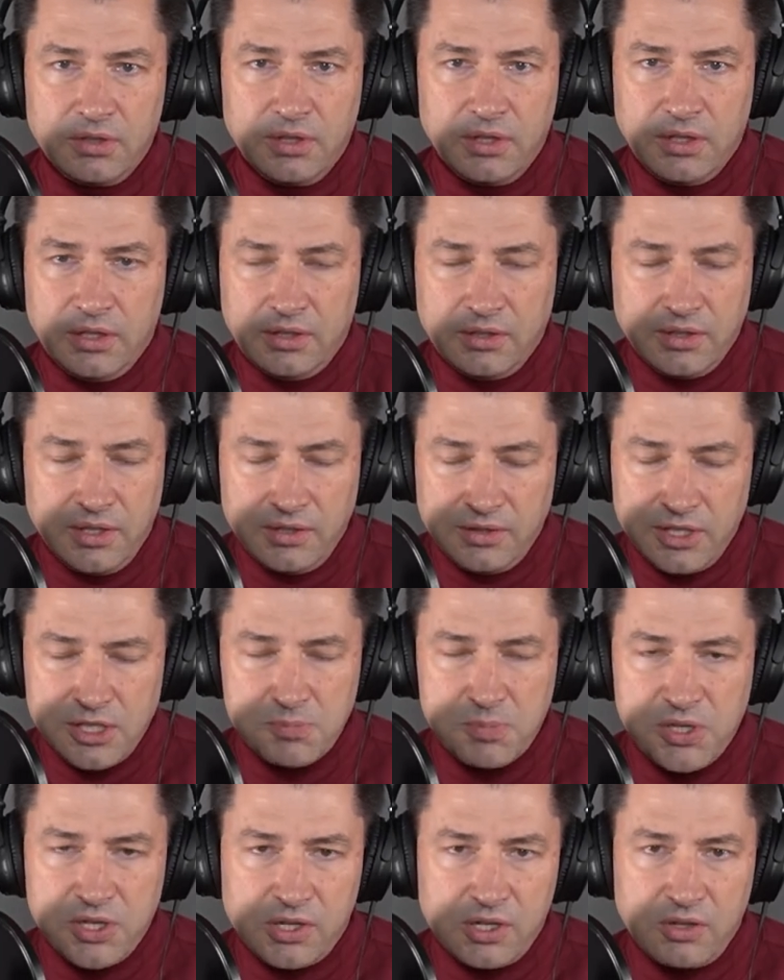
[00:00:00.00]
In this
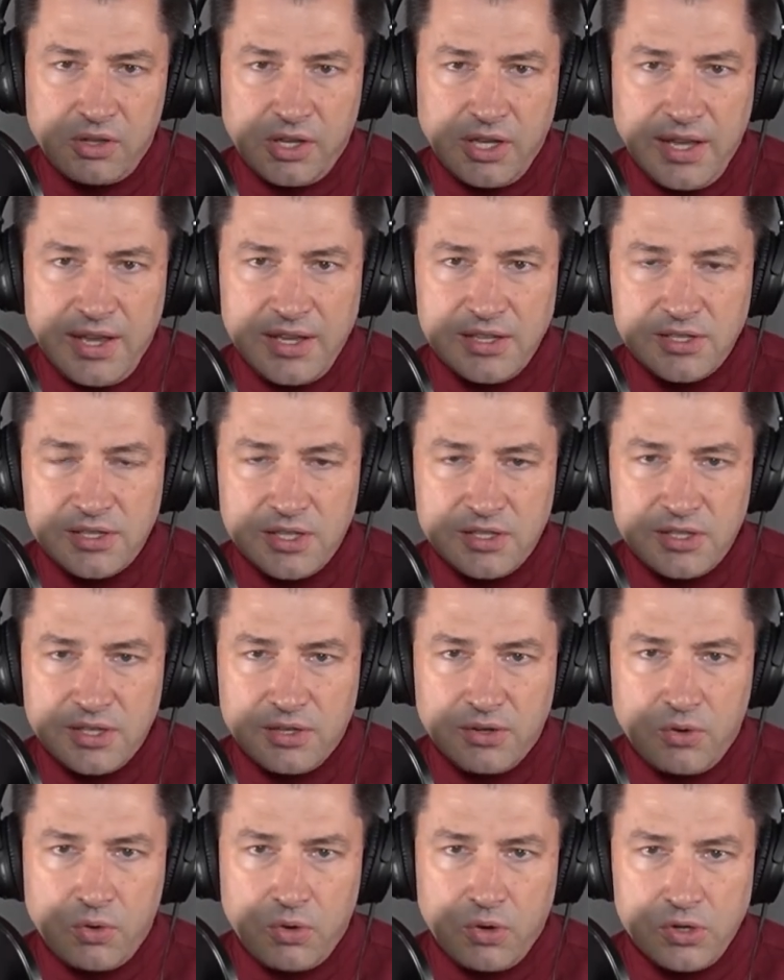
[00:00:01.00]
particular case, it's
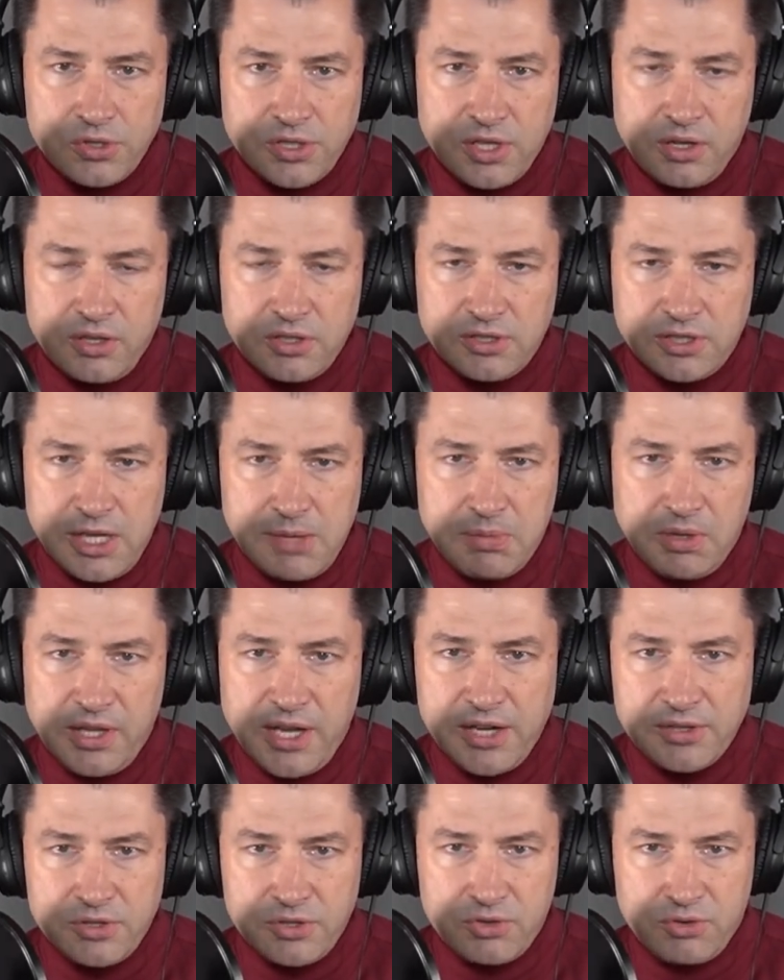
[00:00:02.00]
a horizontal
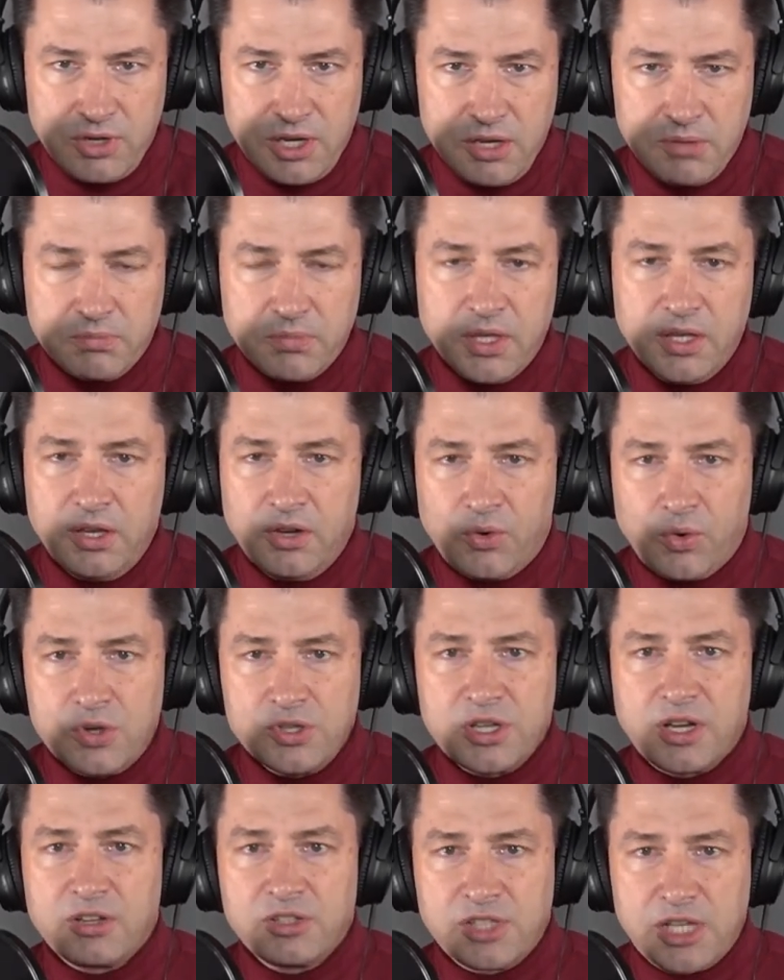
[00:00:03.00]
stabilizer trim.
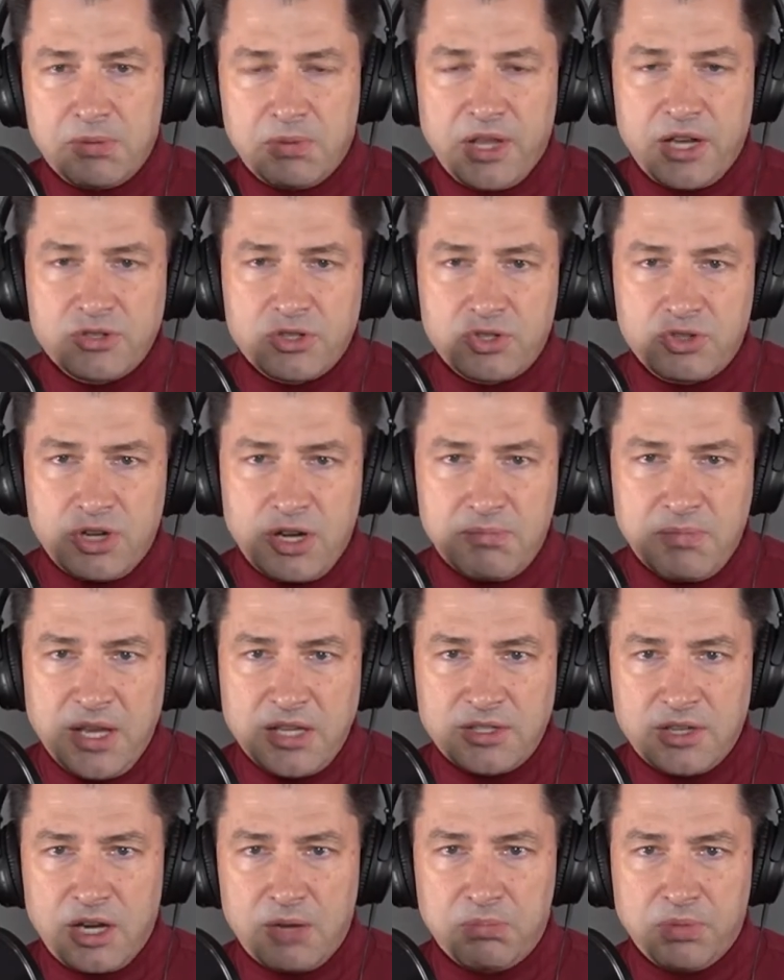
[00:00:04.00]
Horizontal stabilizer trim
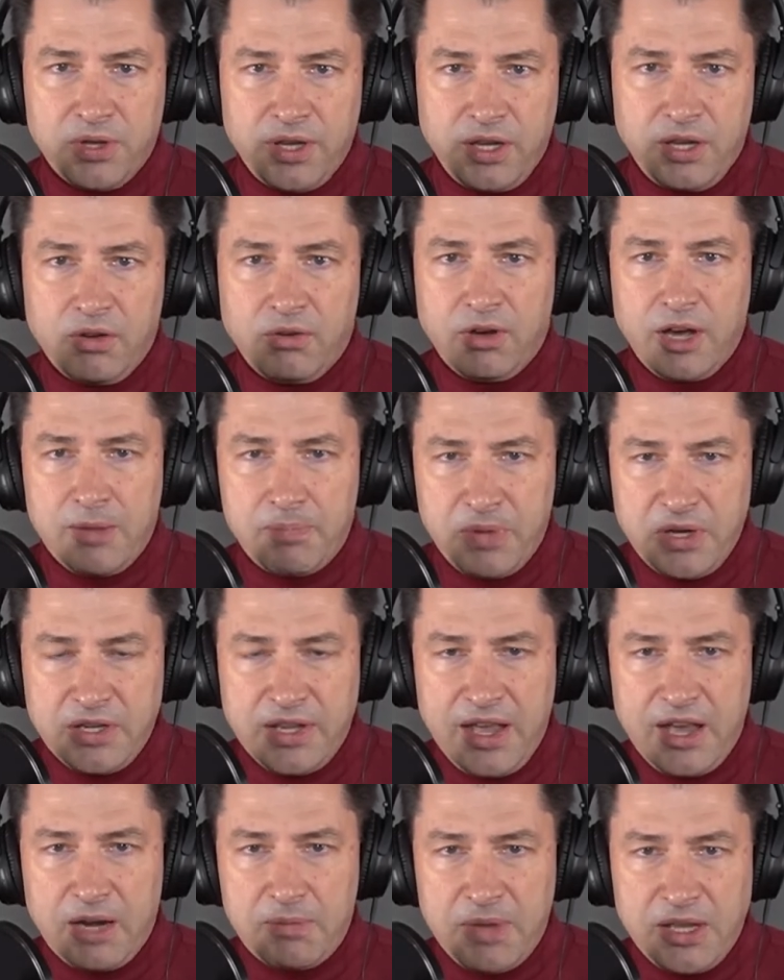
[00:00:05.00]
makes the airplane go up and
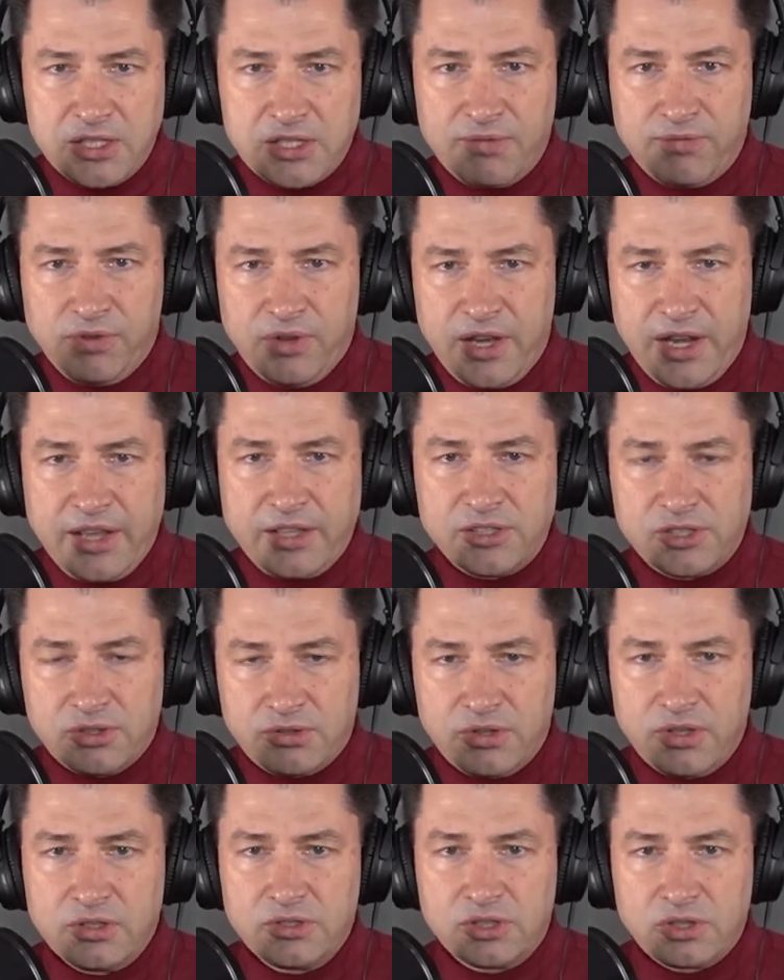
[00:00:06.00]
down and makes it fly
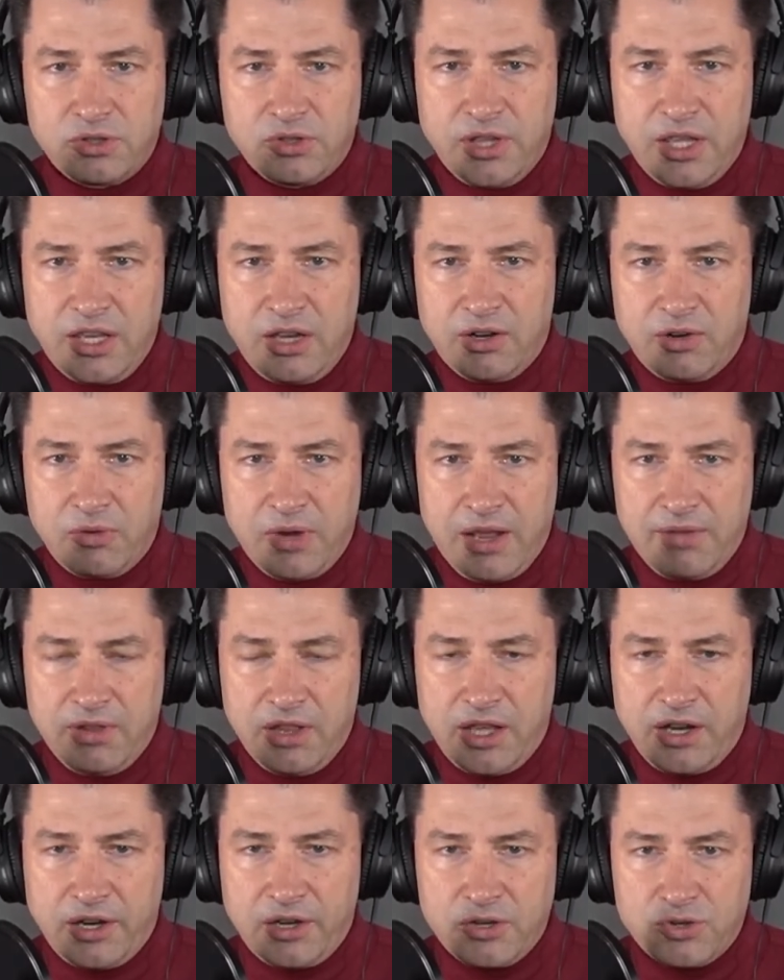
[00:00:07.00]
so that you don't have a
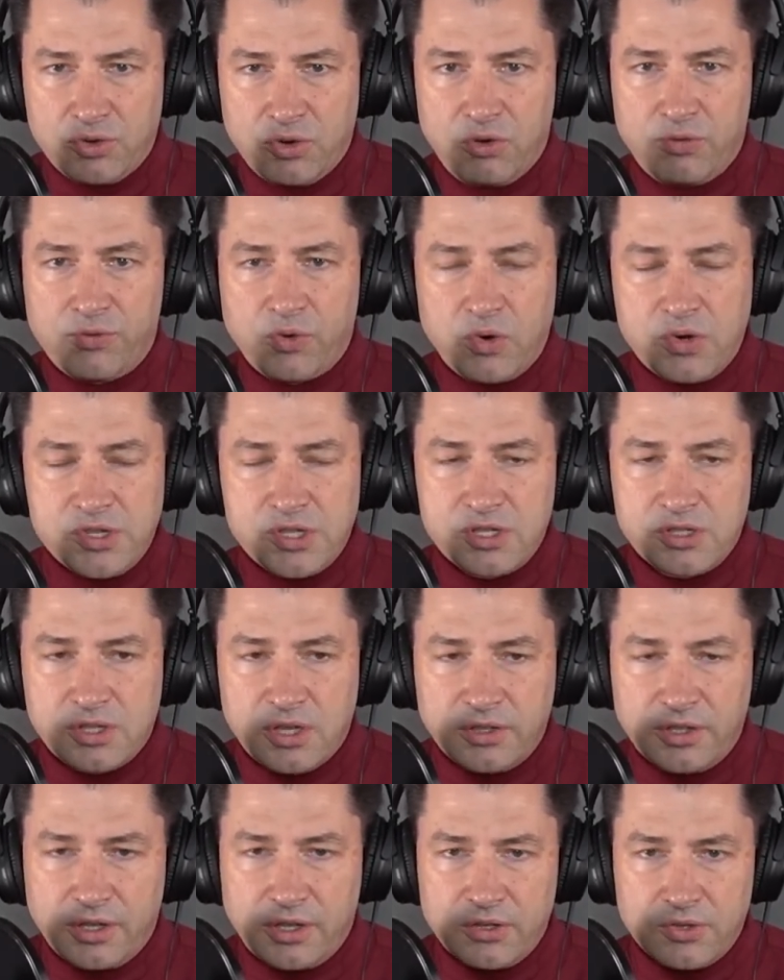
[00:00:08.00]
lot of control forces
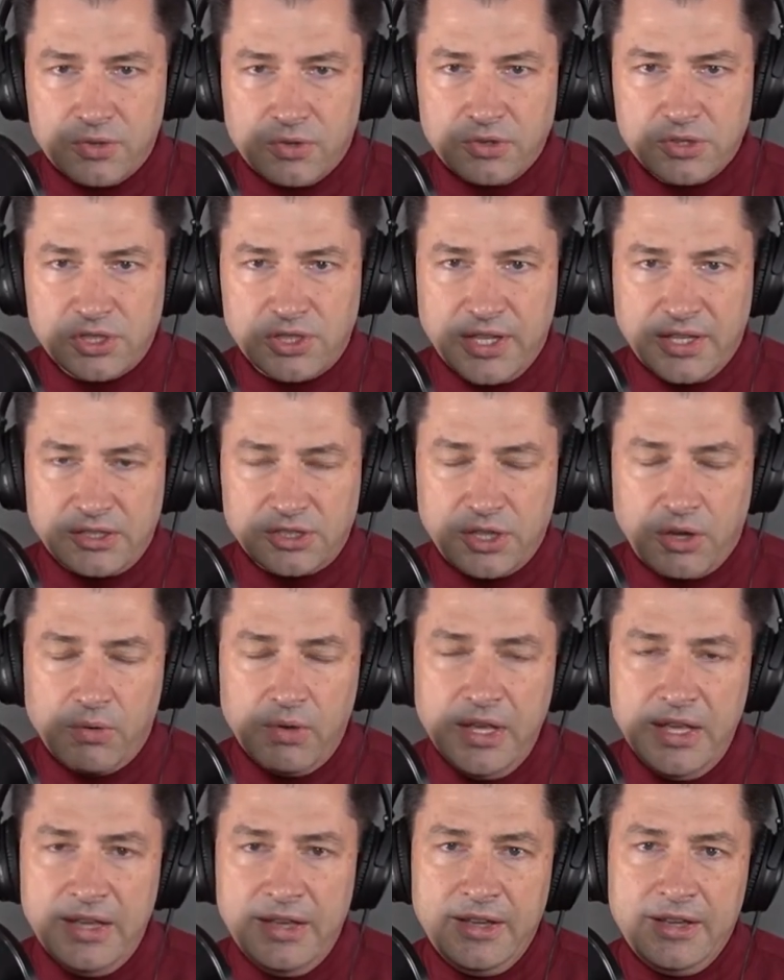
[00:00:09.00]
on the control stick. So
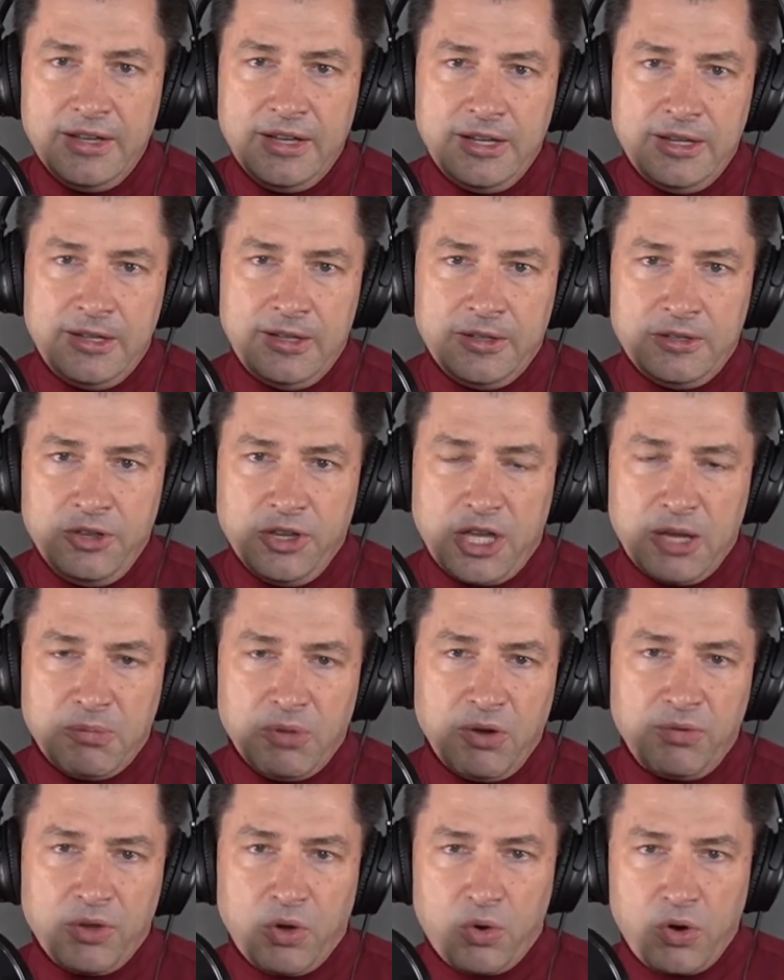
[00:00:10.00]
you can
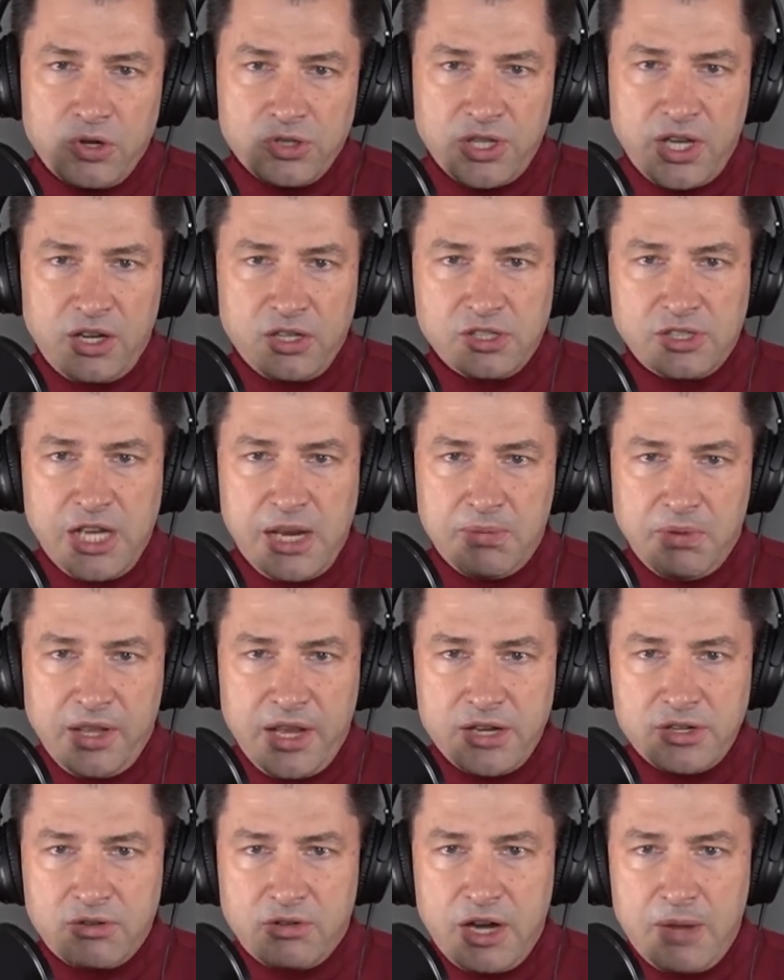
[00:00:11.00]
move the horizontal
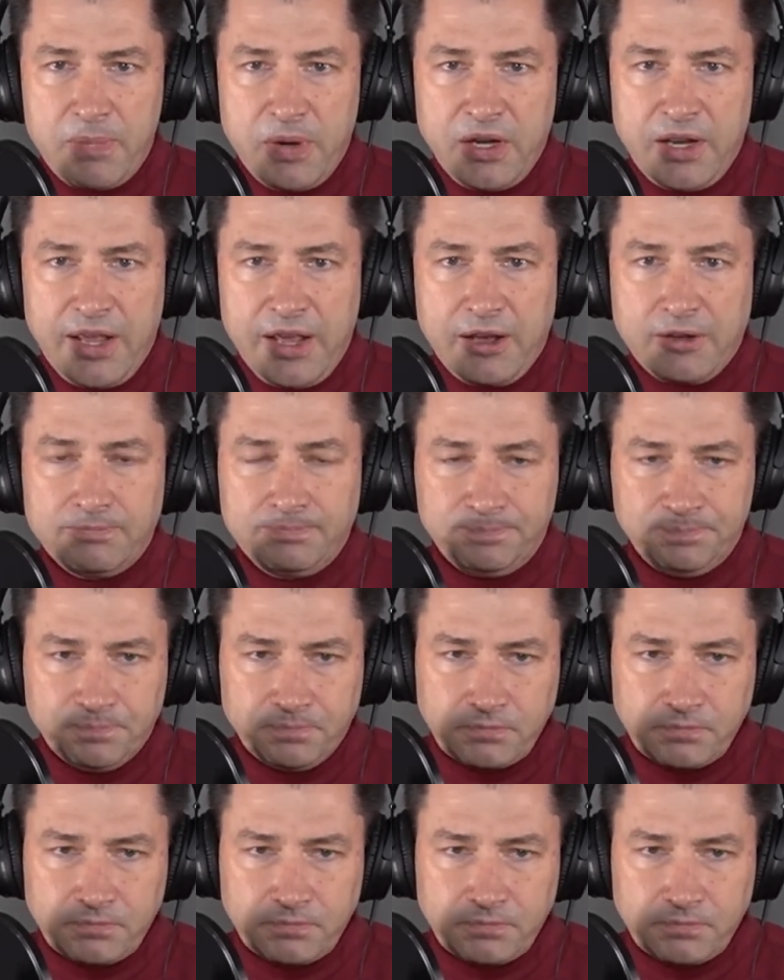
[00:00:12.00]
stabilizer up and down.